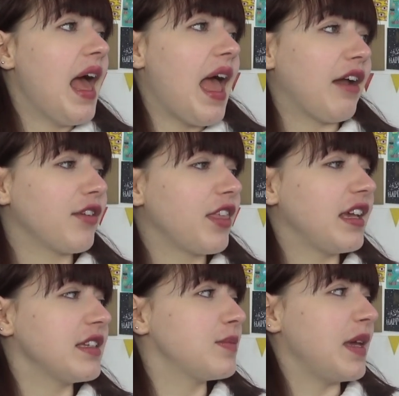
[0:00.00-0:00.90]

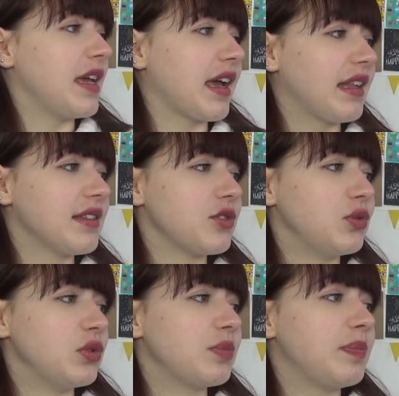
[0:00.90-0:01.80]
everything's being
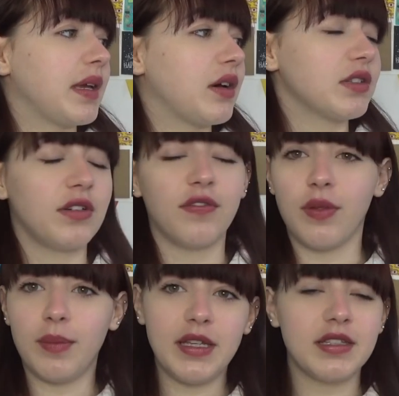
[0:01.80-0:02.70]
cancelled because of
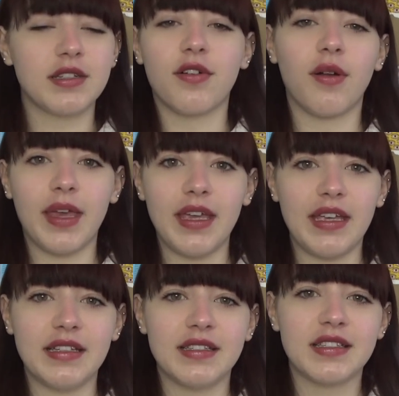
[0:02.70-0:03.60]
the beast from the
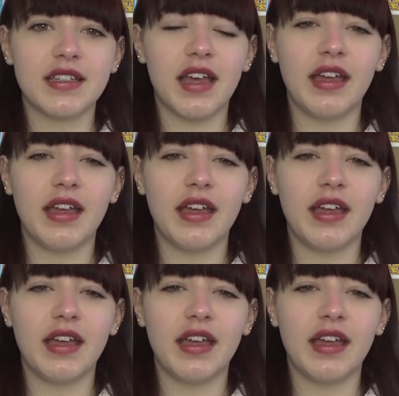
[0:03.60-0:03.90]
east.